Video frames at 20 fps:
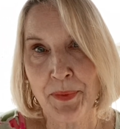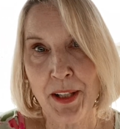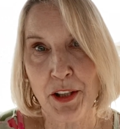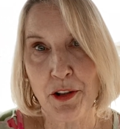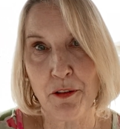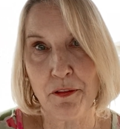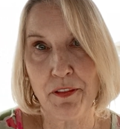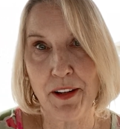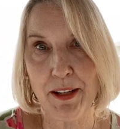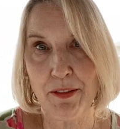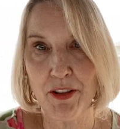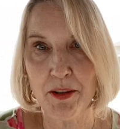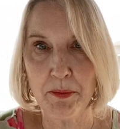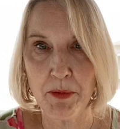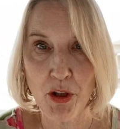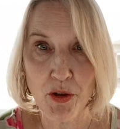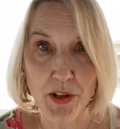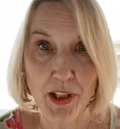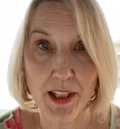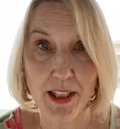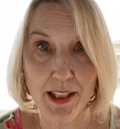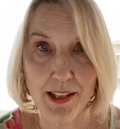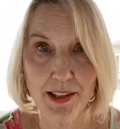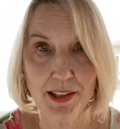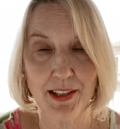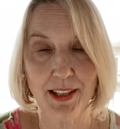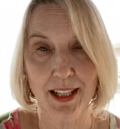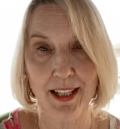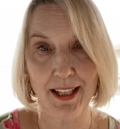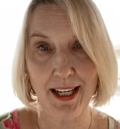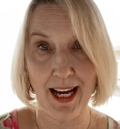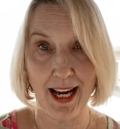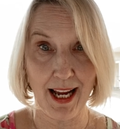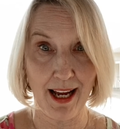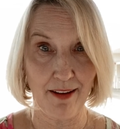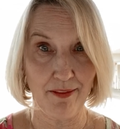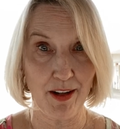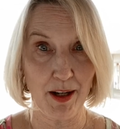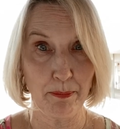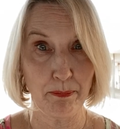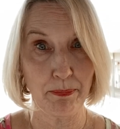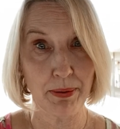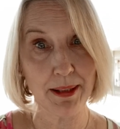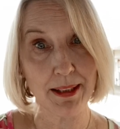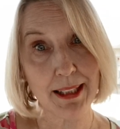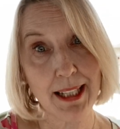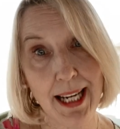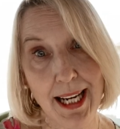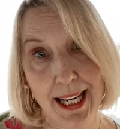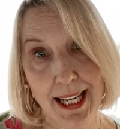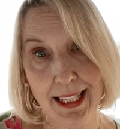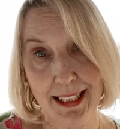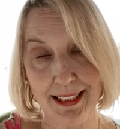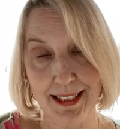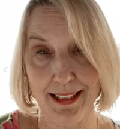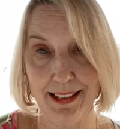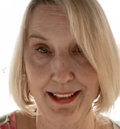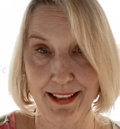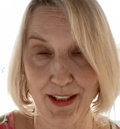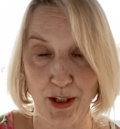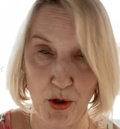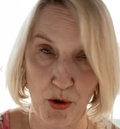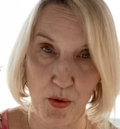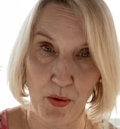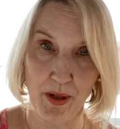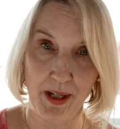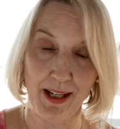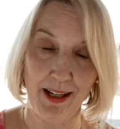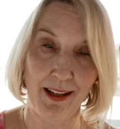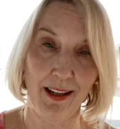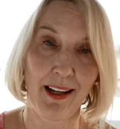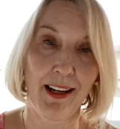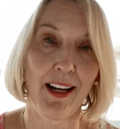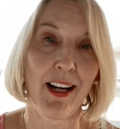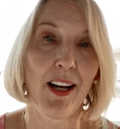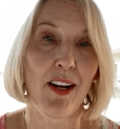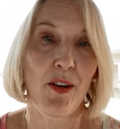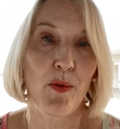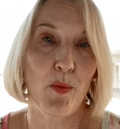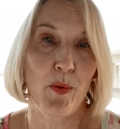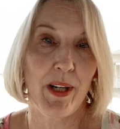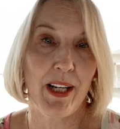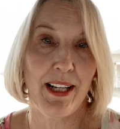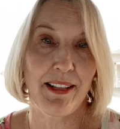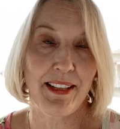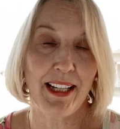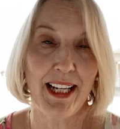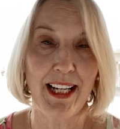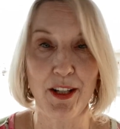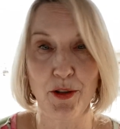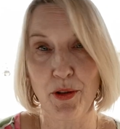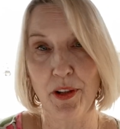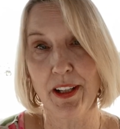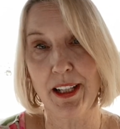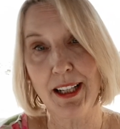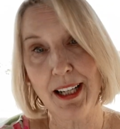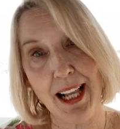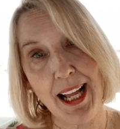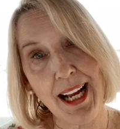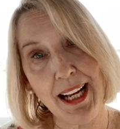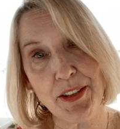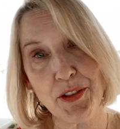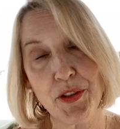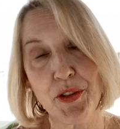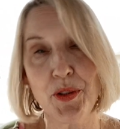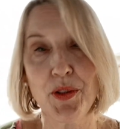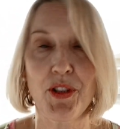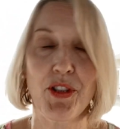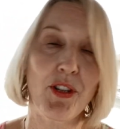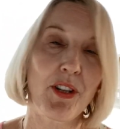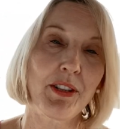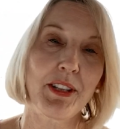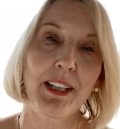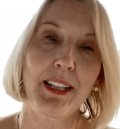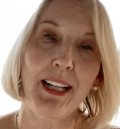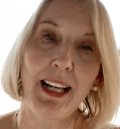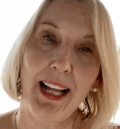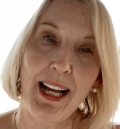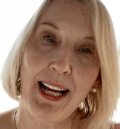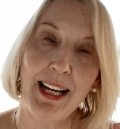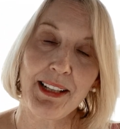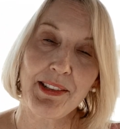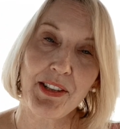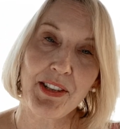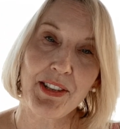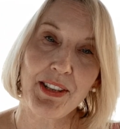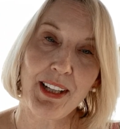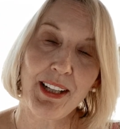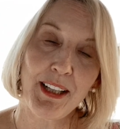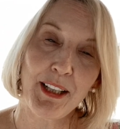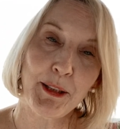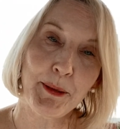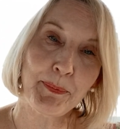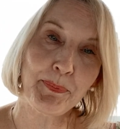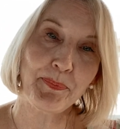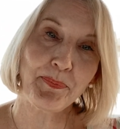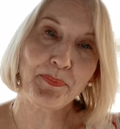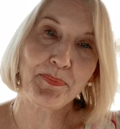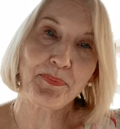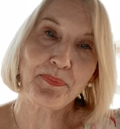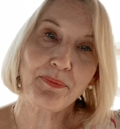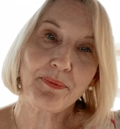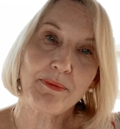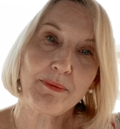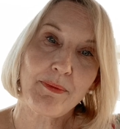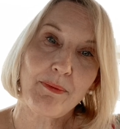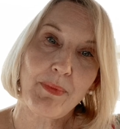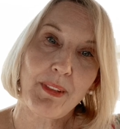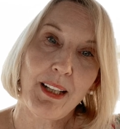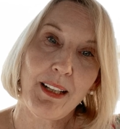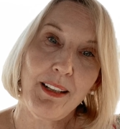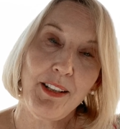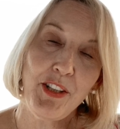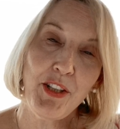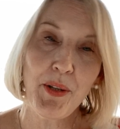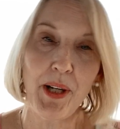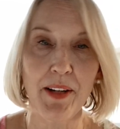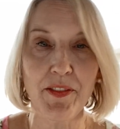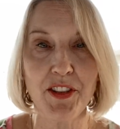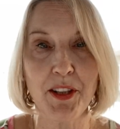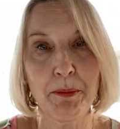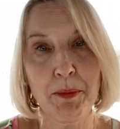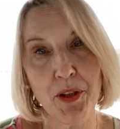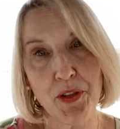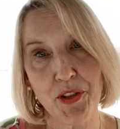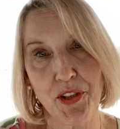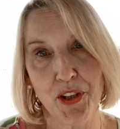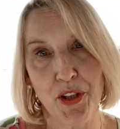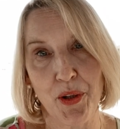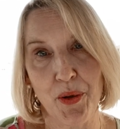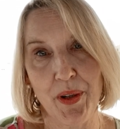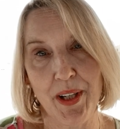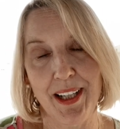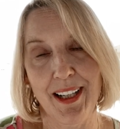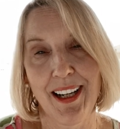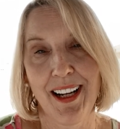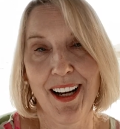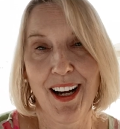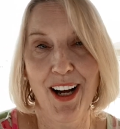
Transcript: their favorite music is and have a playlist going as they enter the class or you start the class. Have some music going.